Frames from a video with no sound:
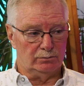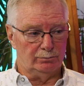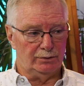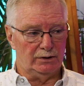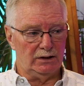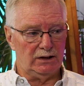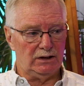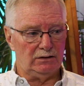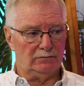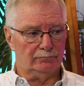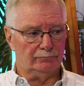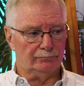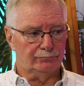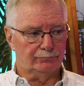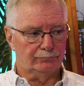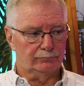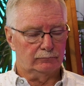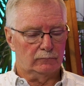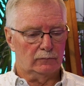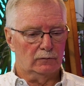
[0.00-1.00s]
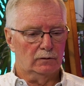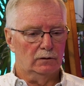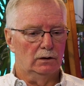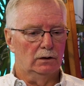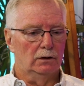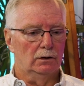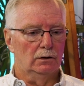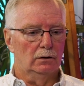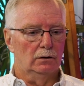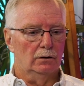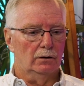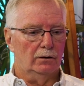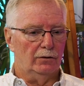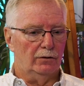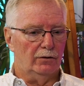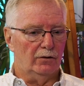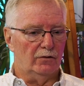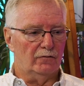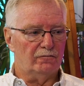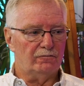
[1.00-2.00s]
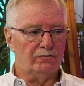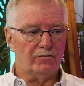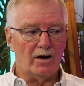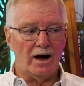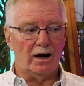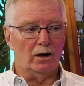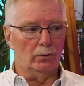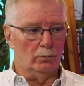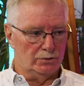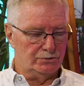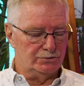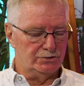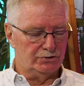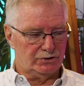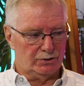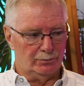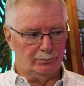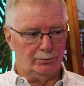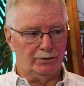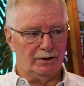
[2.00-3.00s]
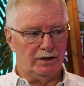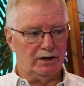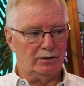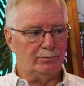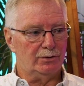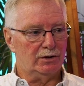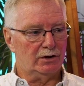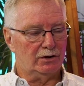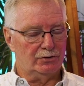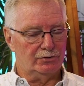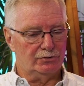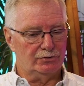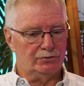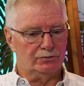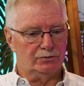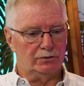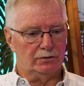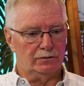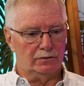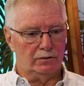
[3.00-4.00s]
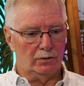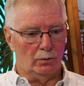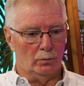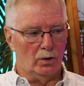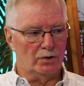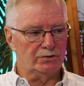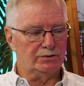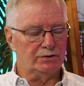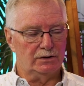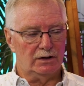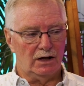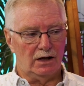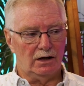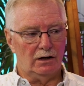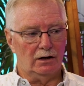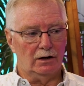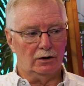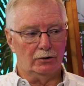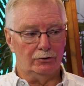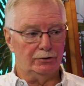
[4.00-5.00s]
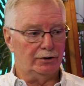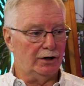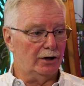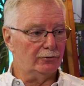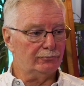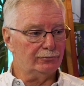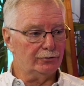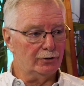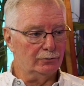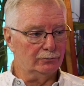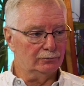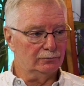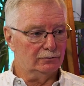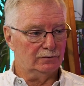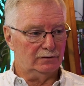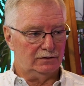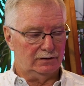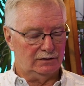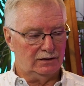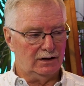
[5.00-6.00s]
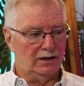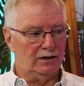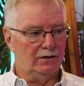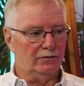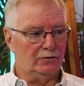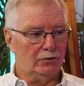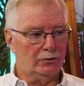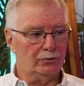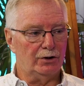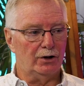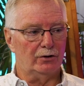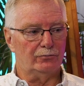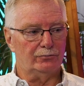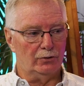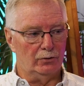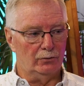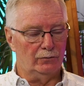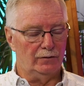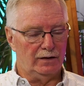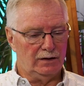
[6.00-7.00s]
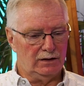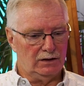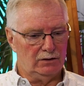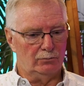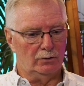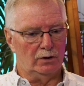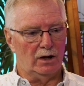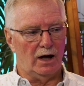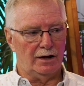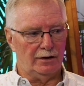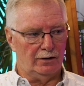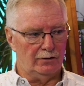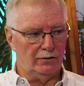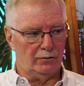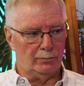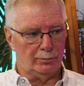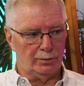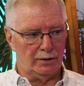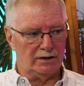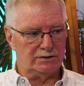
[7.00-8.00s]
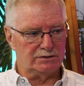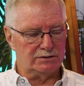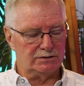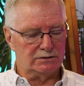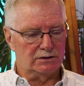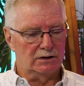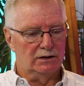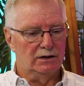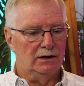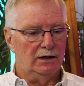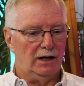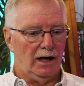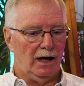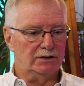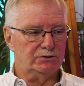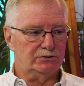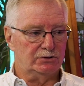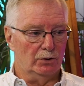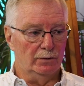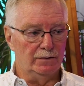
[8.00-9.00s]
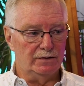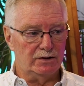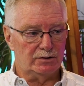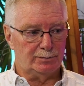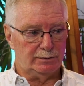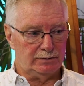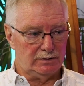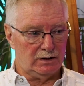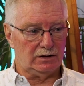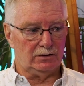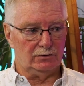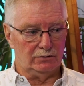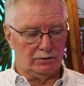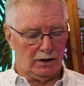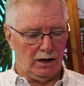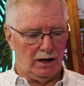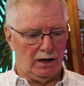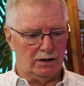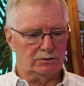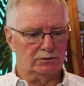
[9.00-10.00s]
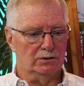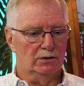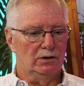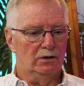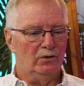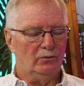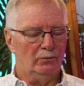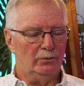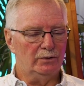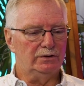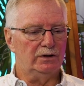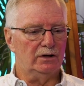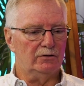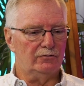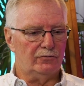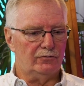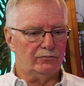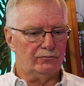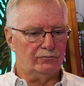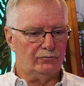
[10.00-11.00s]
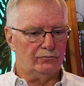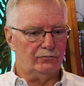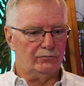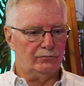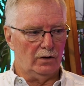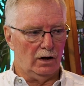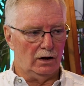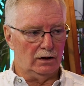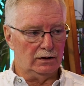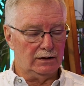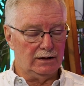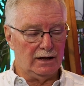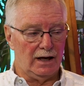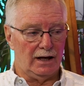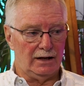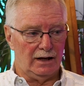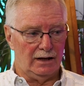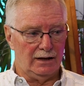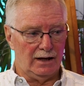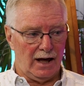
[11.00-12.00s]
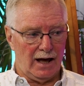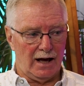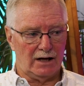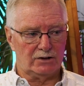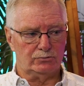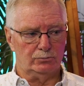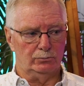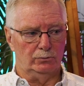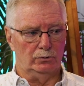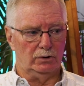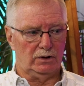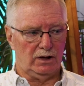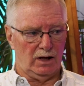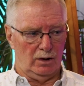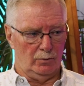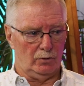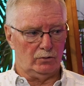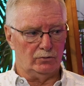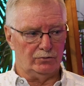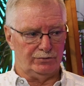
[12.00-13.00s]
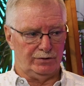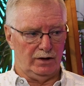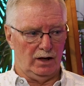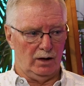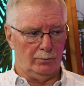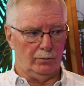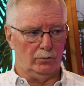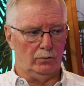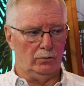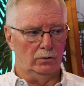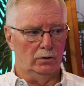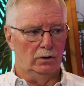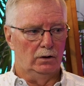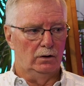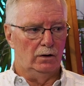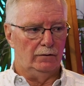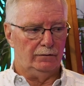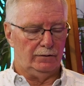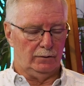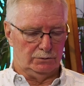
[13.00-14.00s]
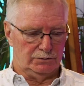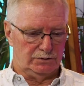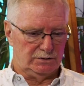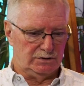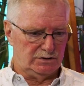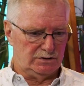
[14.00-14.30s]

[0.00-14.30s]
complete. The fire wasn't as complete because there wasn't good airflow, the good airflow that he'd relied on other places. And so in this particular case, we did get an actual chemical sample that was